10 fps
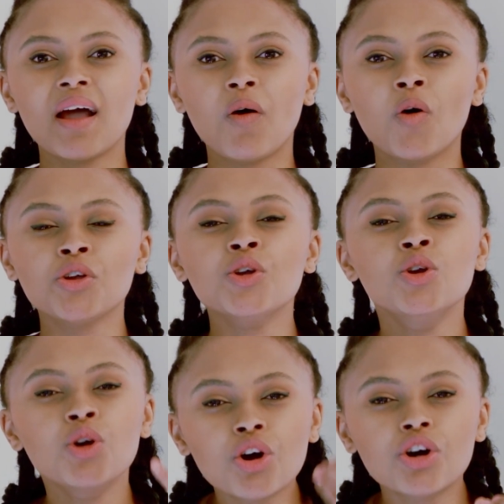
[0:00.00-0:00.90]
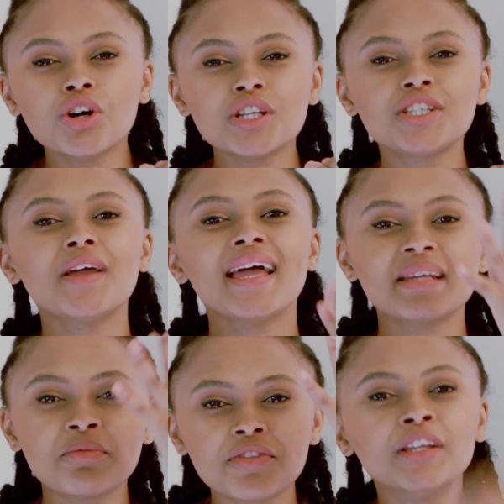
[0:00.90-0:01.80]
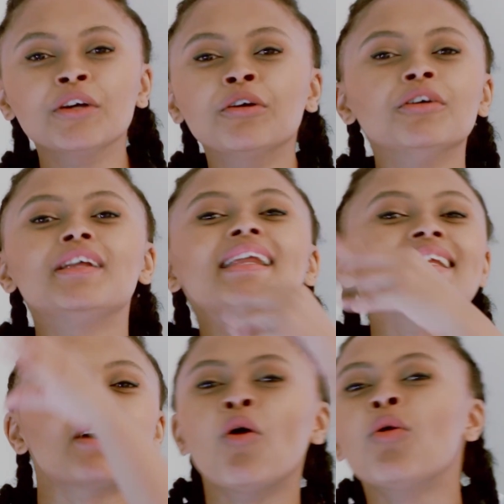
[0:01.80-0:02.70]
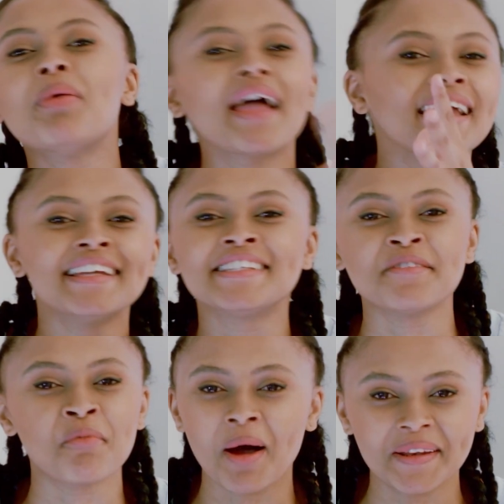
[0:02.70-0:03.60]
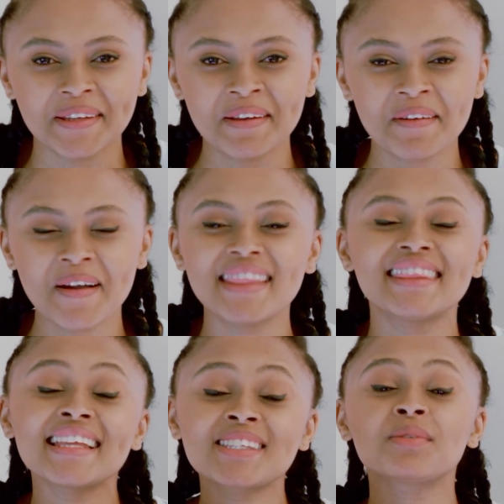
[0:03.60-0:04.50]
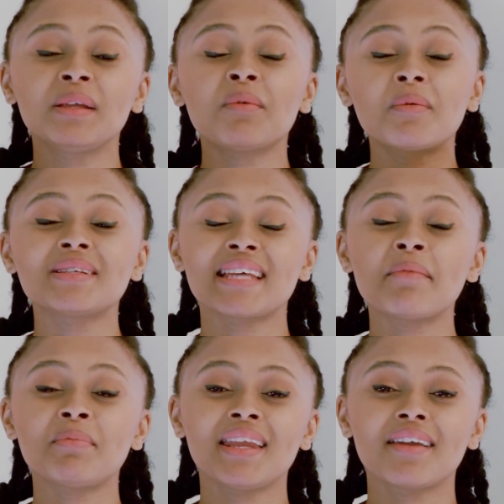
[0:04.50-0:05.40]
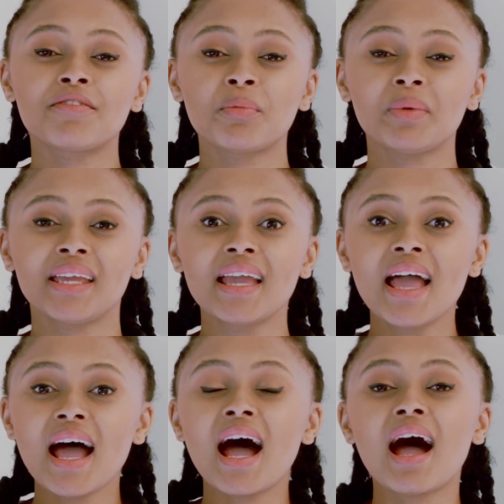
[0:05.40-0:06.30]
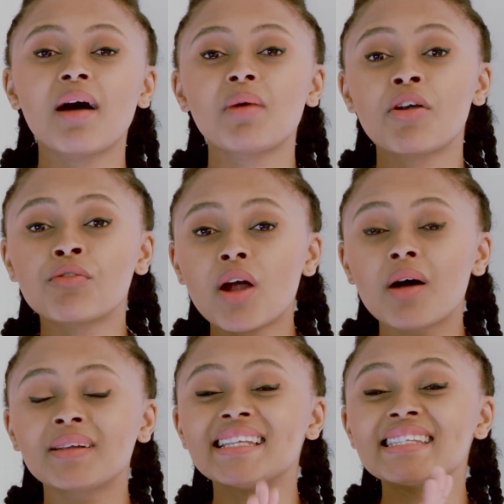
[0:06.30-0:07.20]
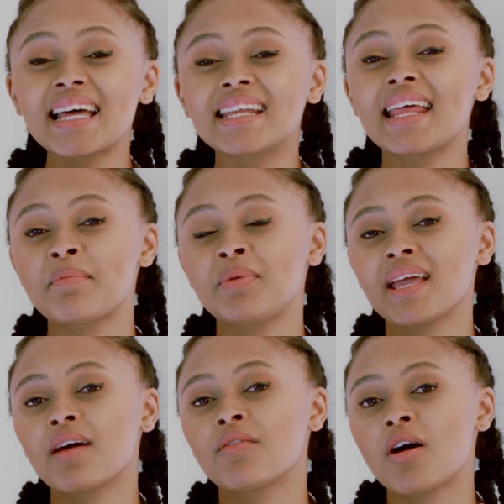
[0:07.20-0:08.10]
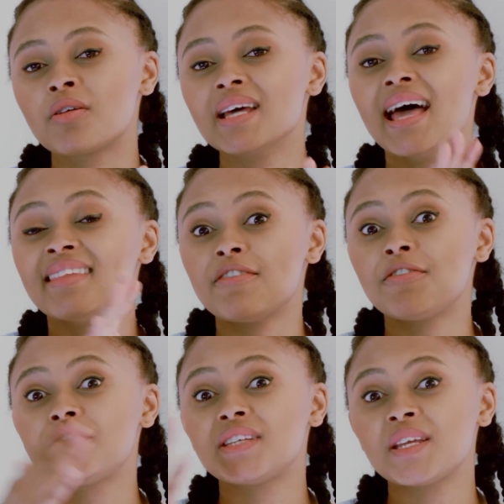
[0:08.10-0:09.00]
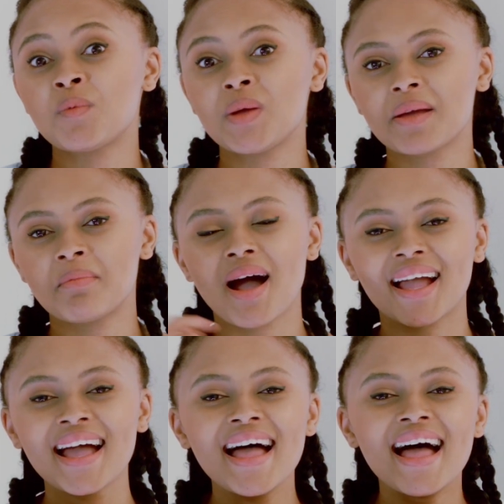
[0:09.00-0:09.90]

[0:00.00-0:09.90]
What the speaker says: or you look good, you end up feeling good, and it's a whole package in one, and that's really what was happening for me. It started happening around that 15-week mark.